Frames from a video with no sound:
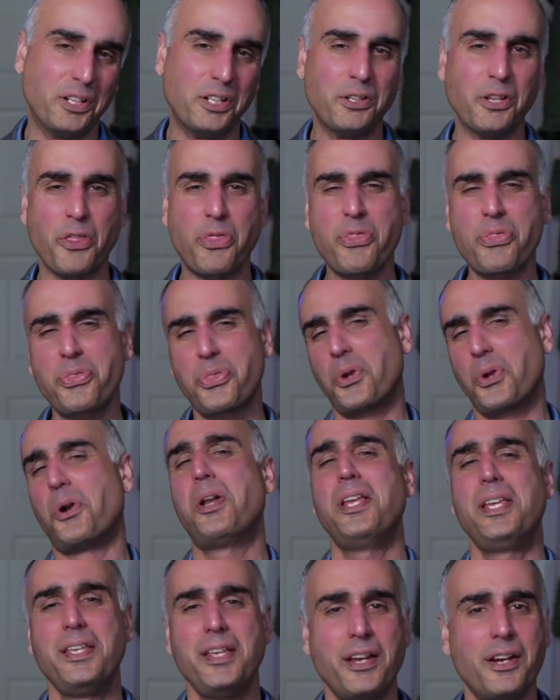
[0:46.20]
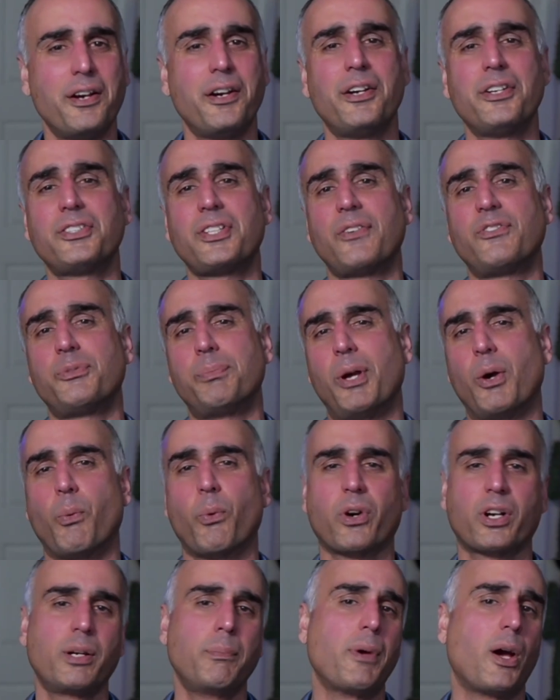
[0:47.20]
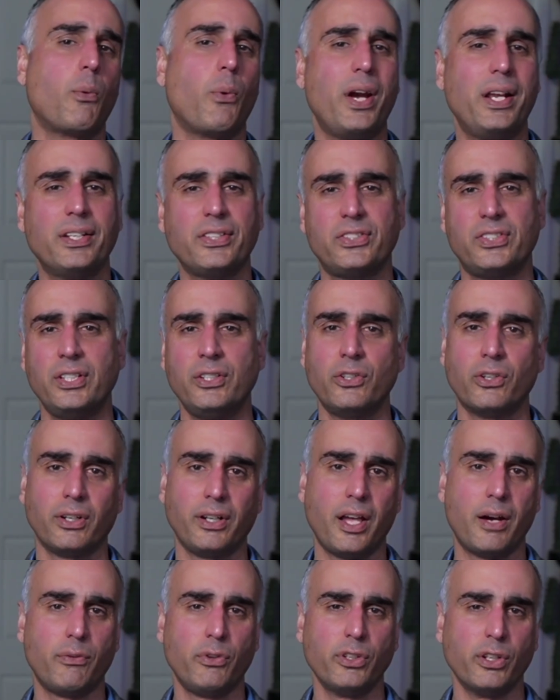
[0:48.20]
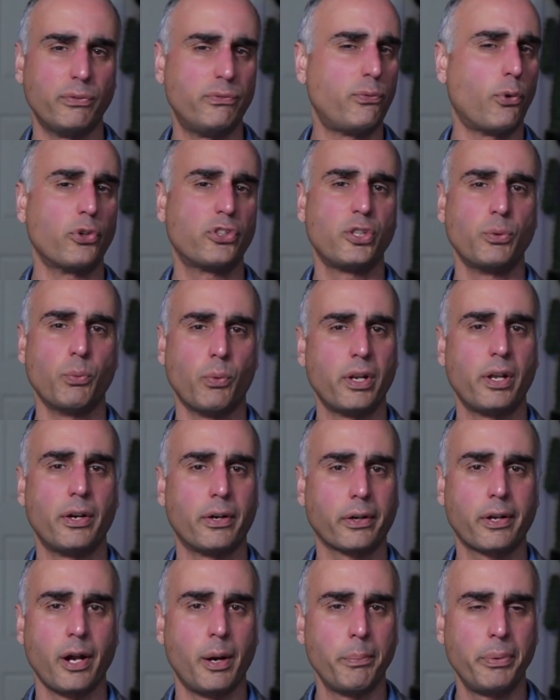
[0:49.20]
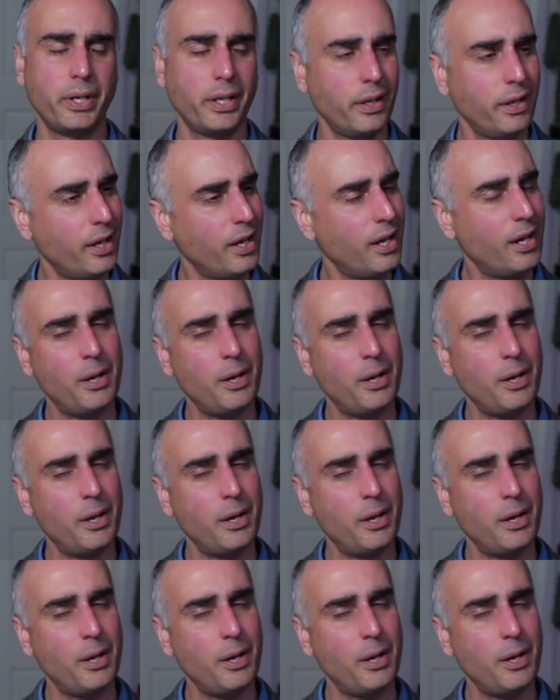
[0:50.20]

and in the 30 years I've spent working my way to senior level in a Fortune 100 company,